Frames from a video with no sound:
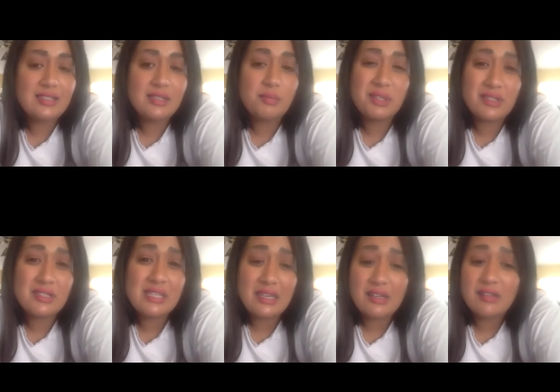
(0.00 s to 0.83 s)
to build
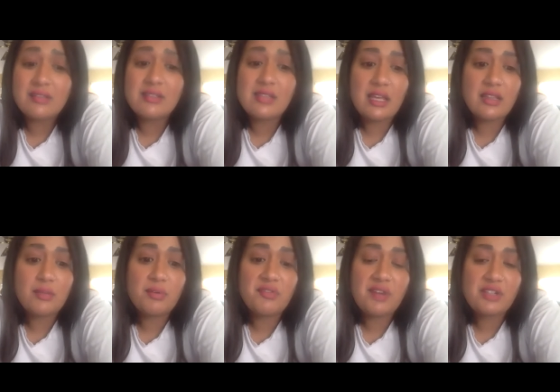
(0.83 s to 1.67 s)
skills in the
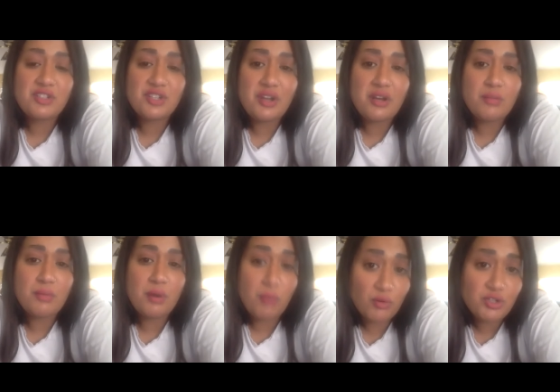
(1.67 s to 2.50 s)
prevention and
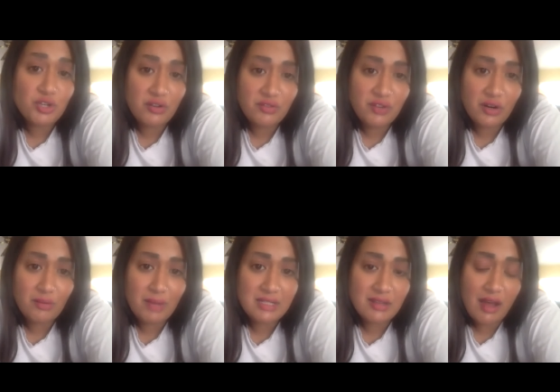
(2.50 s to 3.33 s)
promotion of your
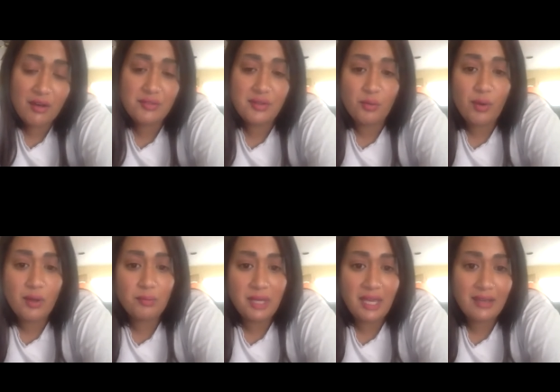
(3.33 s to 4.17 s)
mental health and
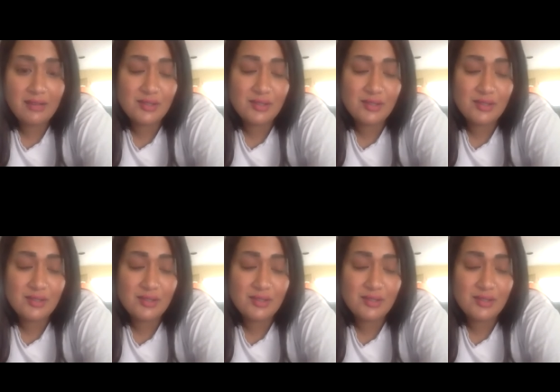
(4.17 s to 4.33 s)
well-being.